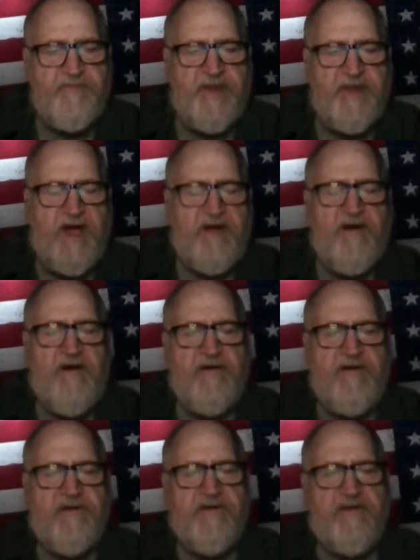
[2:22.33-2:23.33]
Black
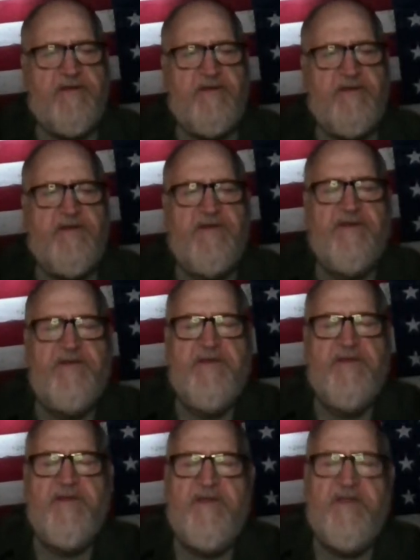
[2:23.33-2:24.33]
Hawk and
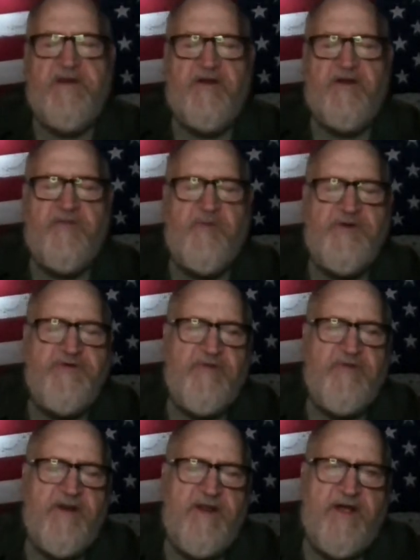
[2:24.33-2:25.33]
the
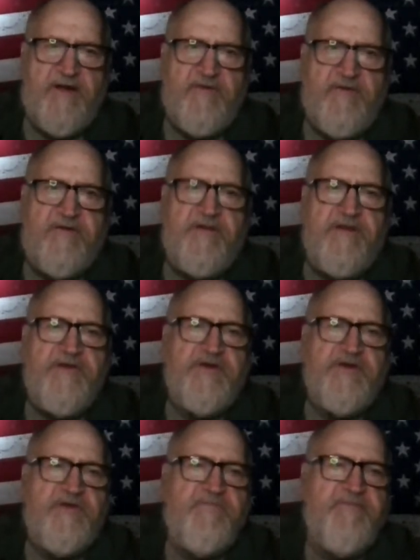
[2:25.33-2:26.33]
commercial airliner
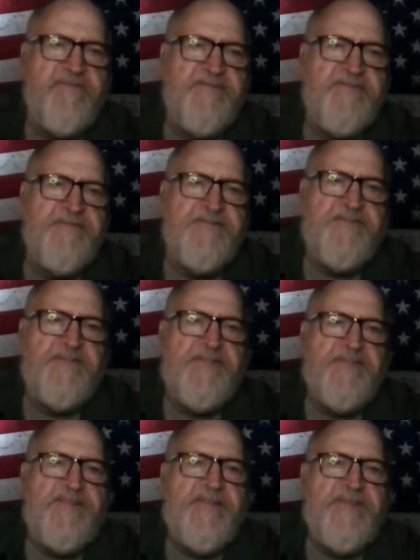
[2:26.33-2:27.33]
collision.
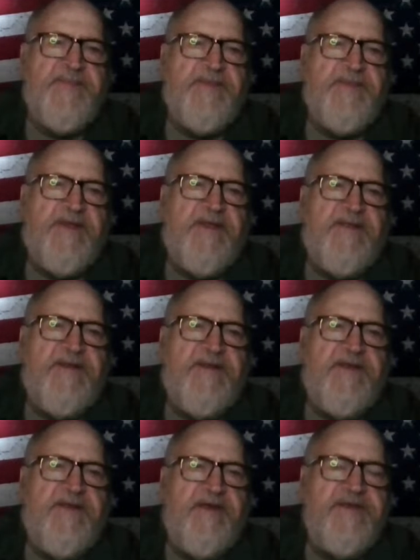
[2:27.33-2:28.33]
And
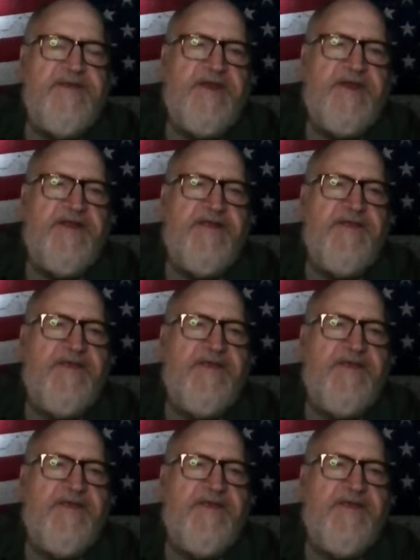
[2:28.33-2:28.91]
hey, JD.